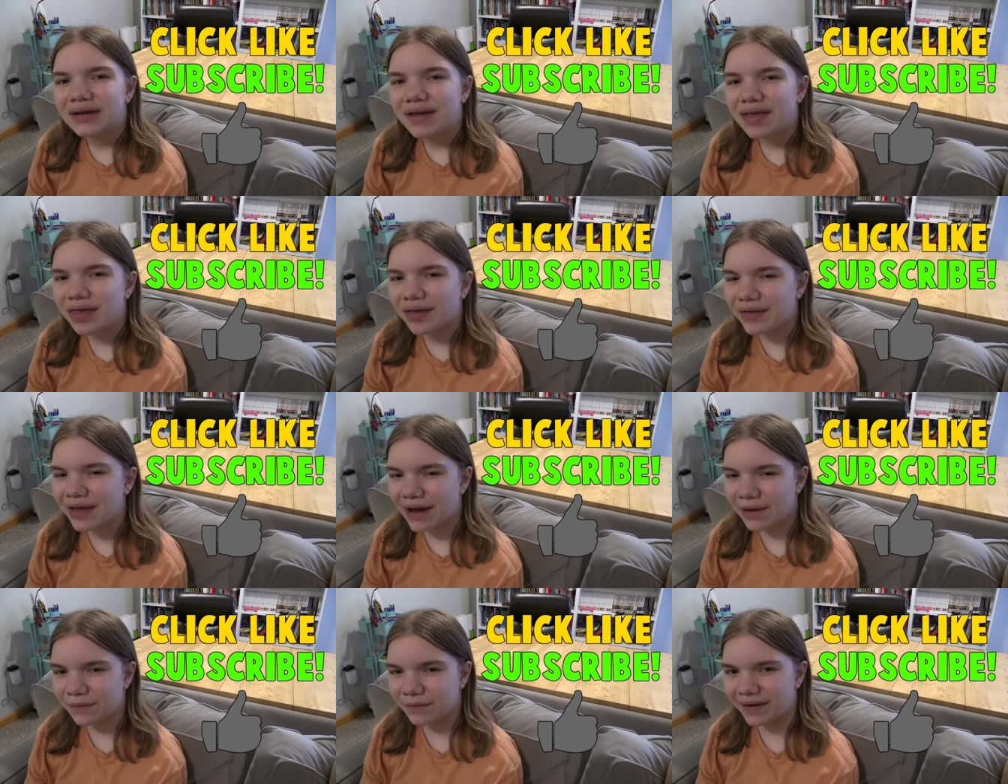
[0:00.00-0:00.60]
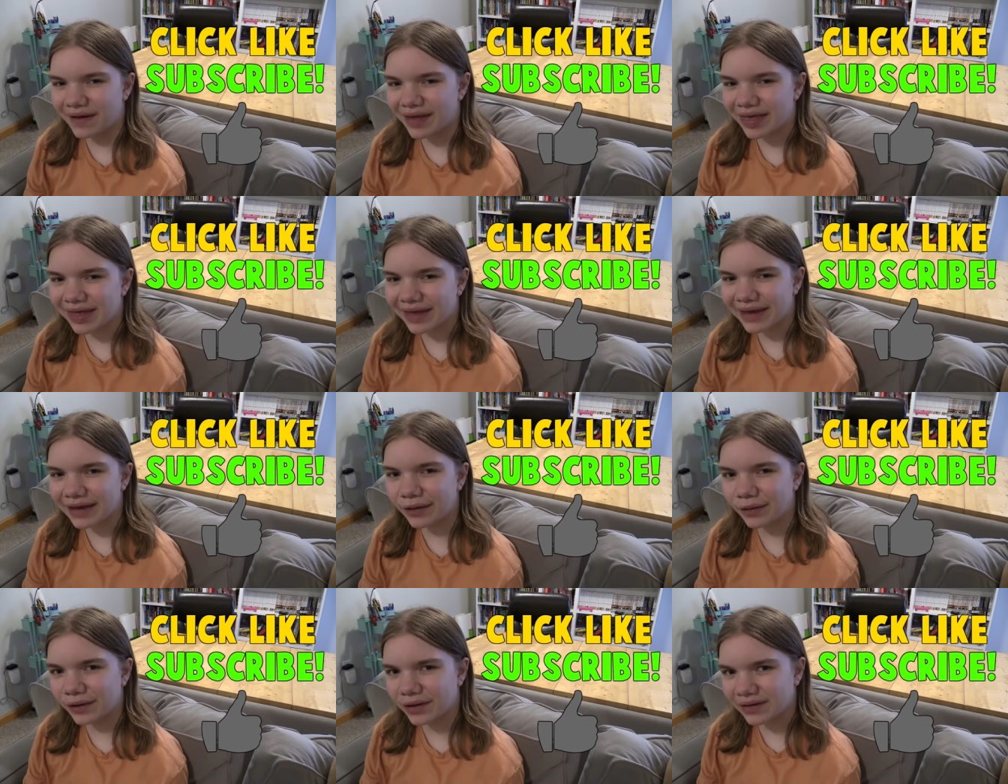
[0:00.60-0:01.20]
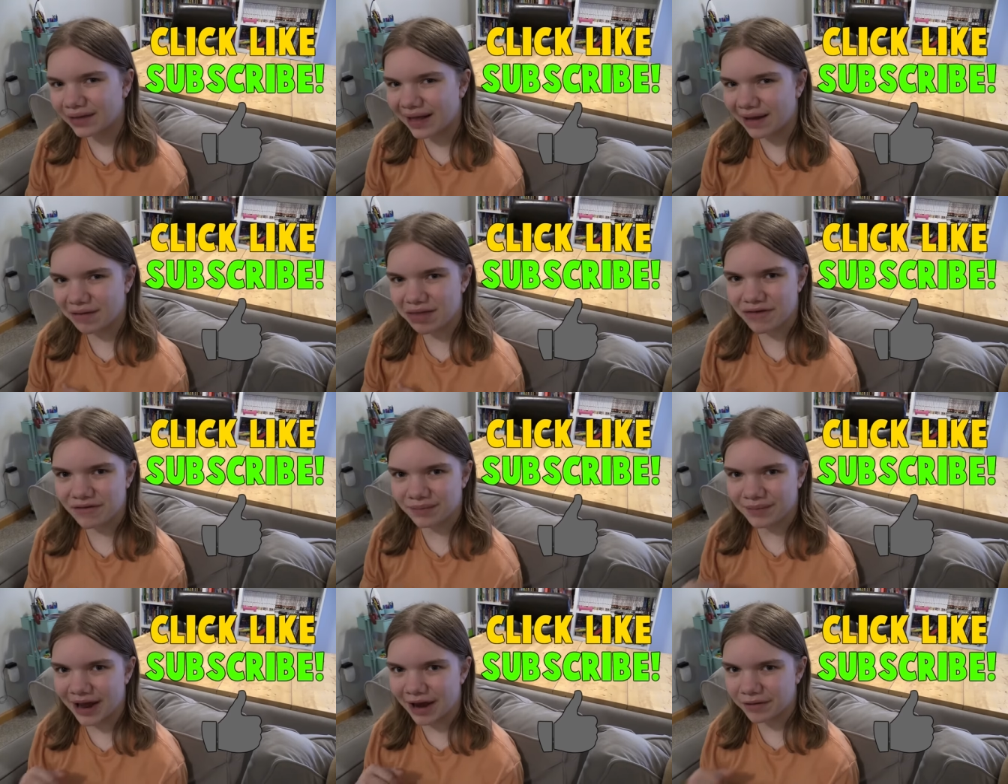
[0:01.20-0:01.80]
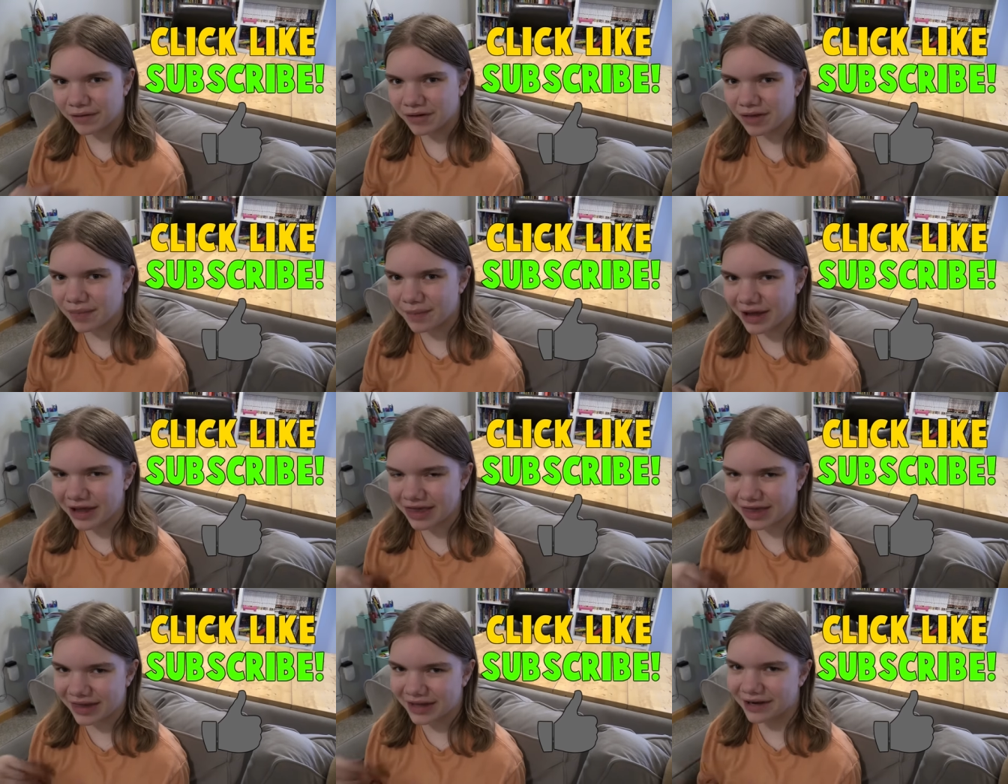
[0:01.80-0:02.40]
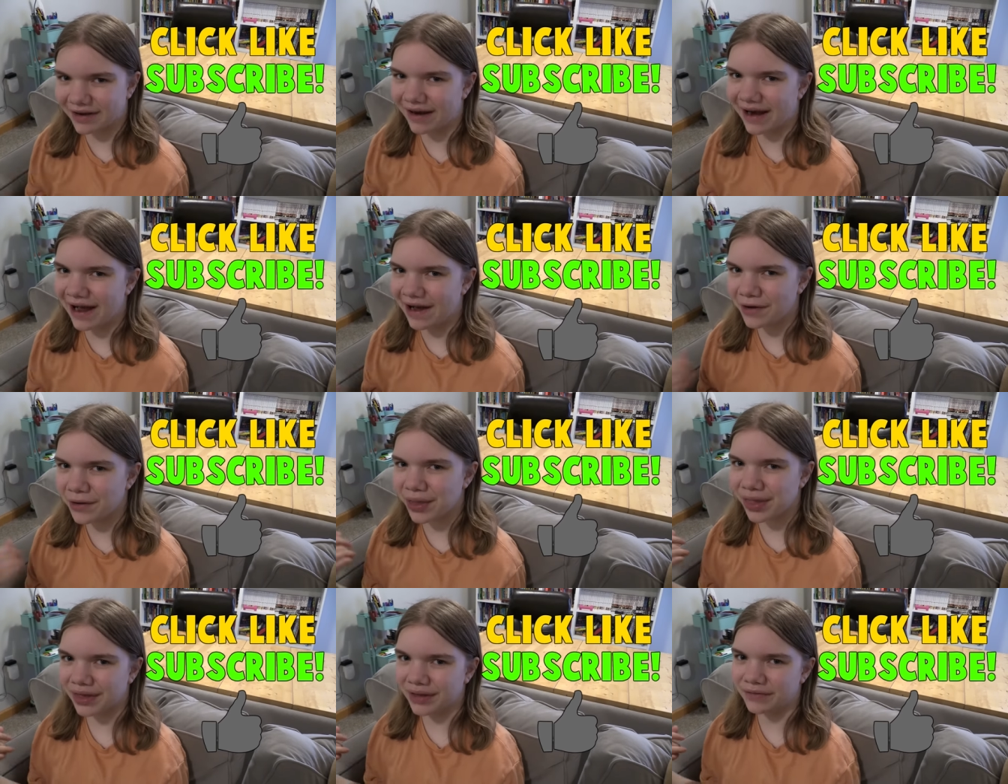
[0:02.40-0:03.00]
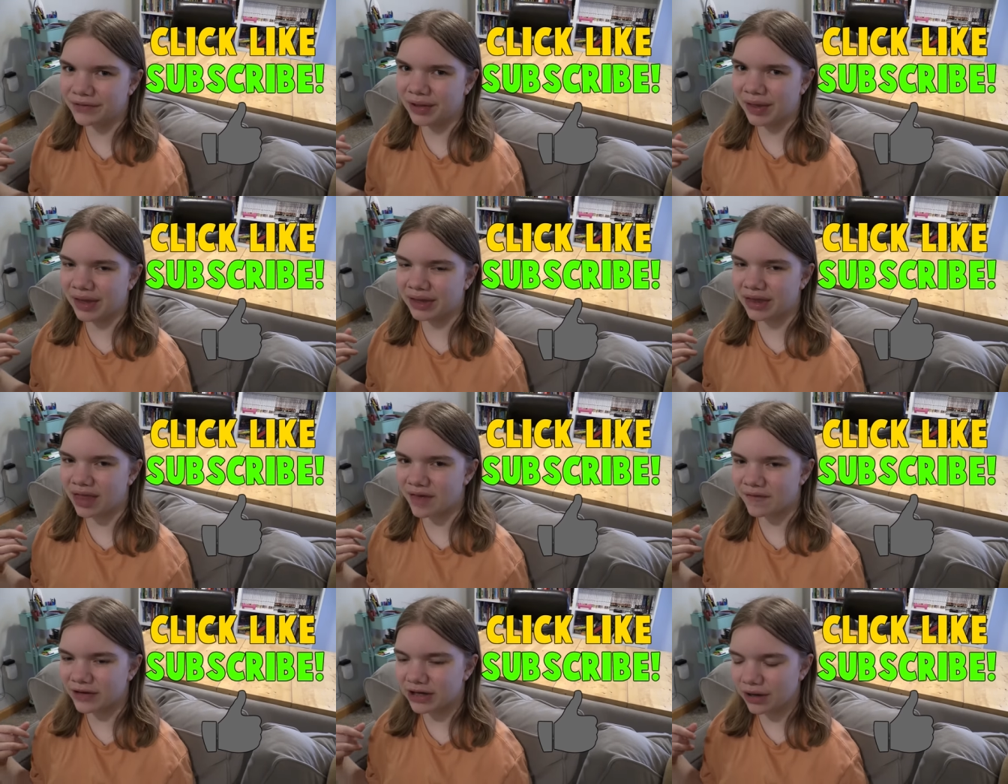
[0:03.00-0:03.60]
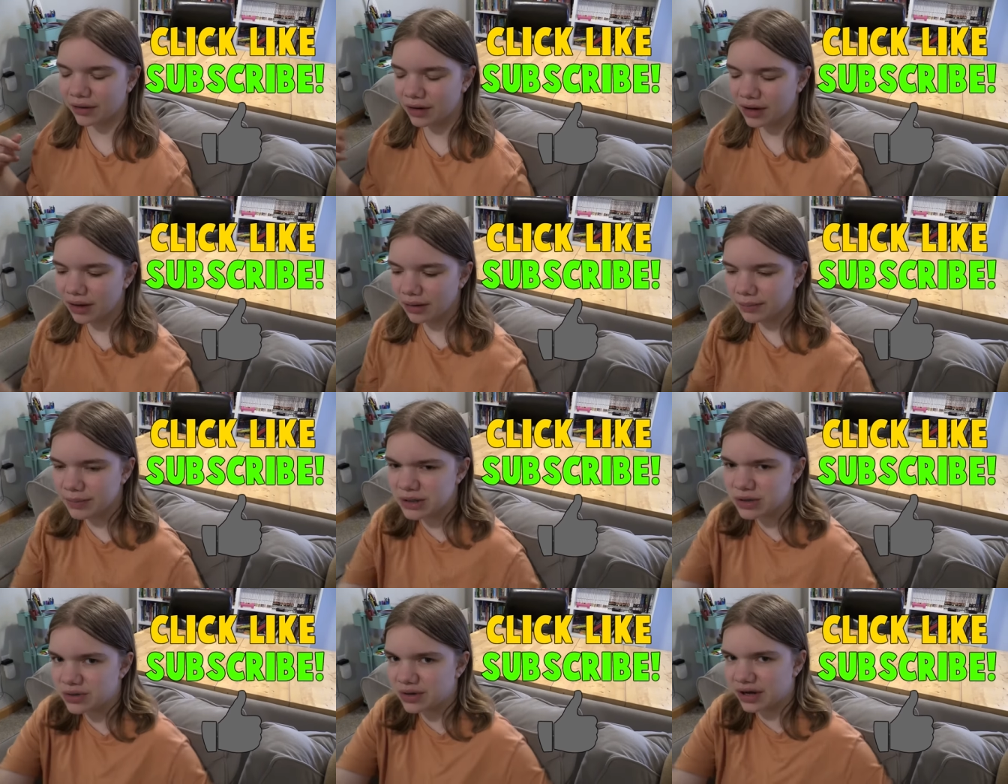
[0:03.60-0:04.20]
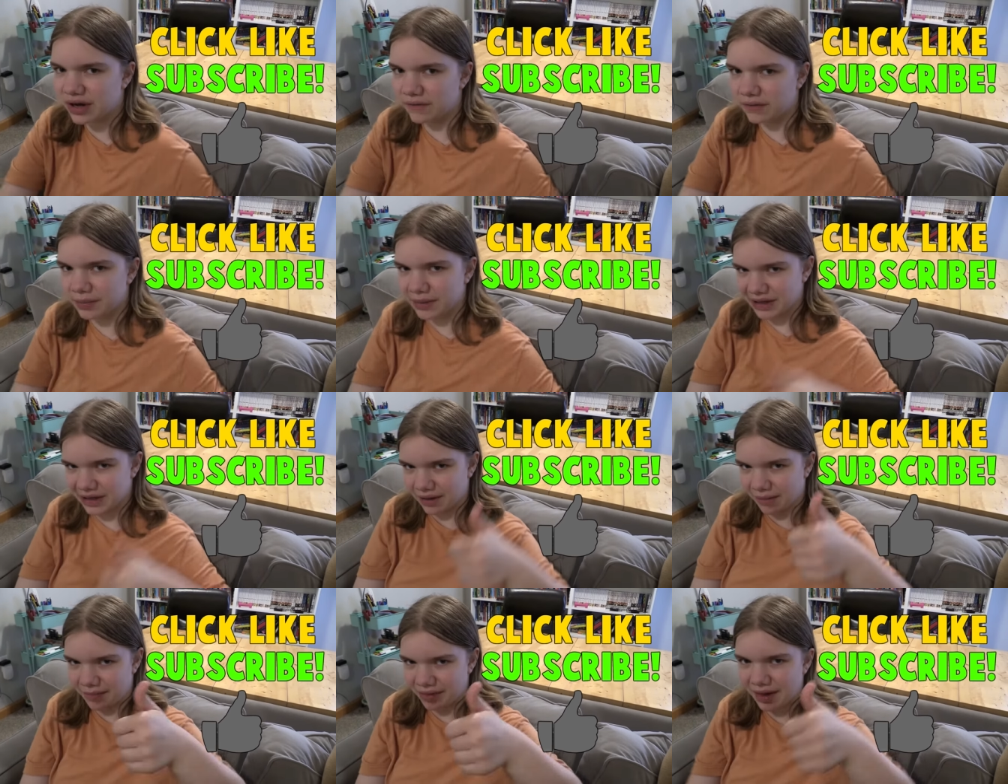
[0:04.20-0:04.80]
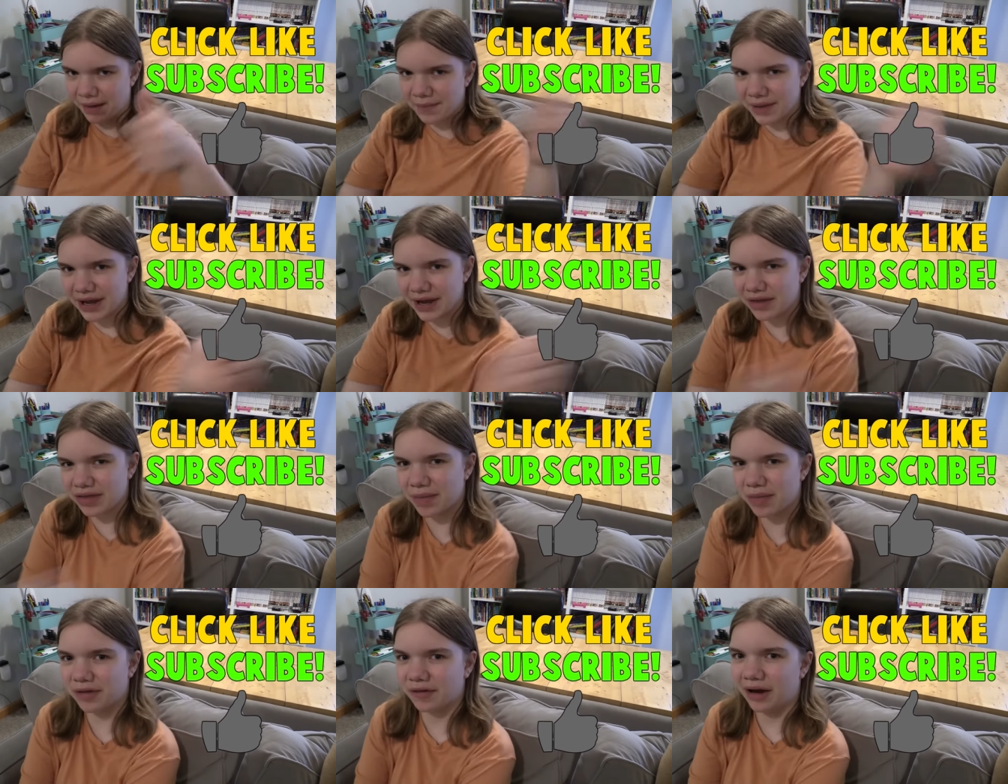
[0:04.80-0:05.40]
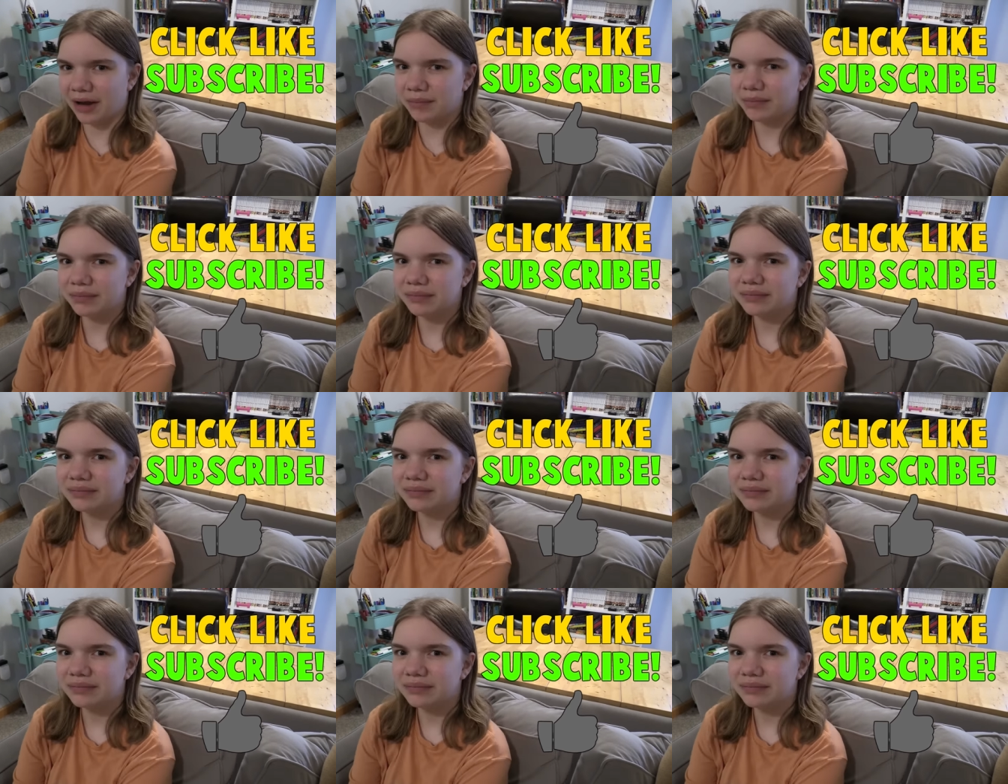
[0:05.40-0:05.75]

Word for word: So that was Killer Clowns from Outer Space in our house. If you like this video, be sure to give it a big thumbs up and subscribe.